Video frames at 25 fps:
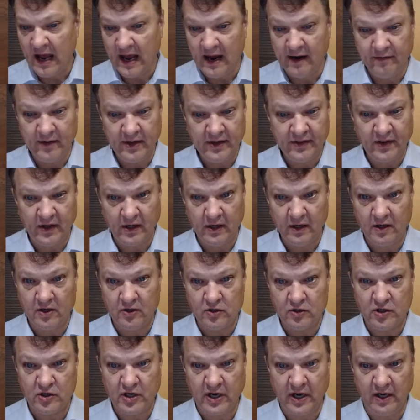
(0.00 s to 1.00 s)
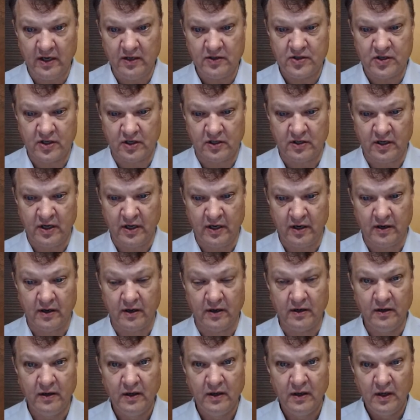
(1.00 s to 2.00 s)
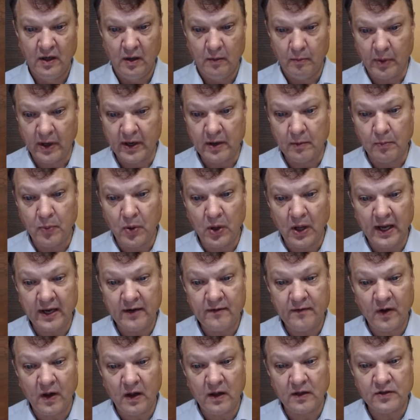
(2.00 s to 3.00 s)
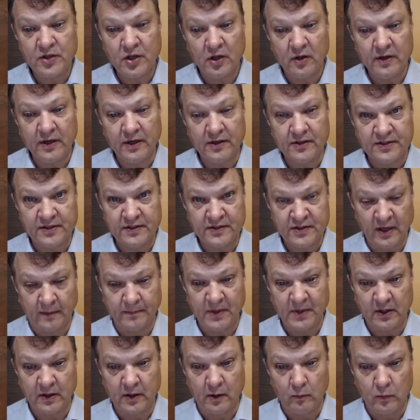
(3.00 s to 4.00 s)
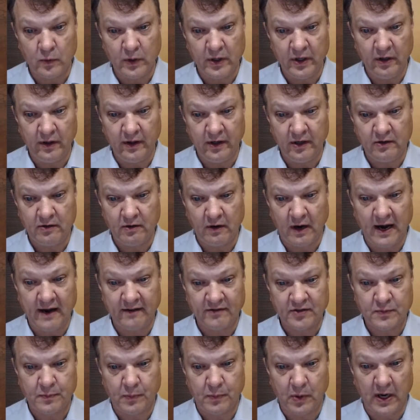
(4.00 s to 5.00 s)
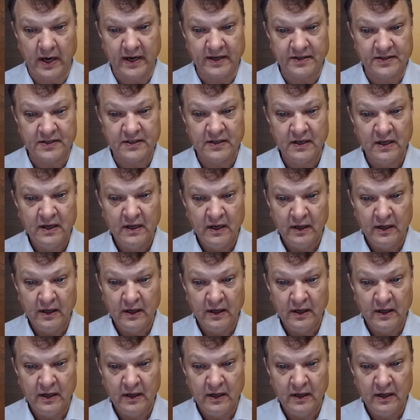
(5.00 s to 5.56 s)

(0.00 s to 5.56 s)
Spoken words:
everything can change in here, but implied volatility is something that really drives price.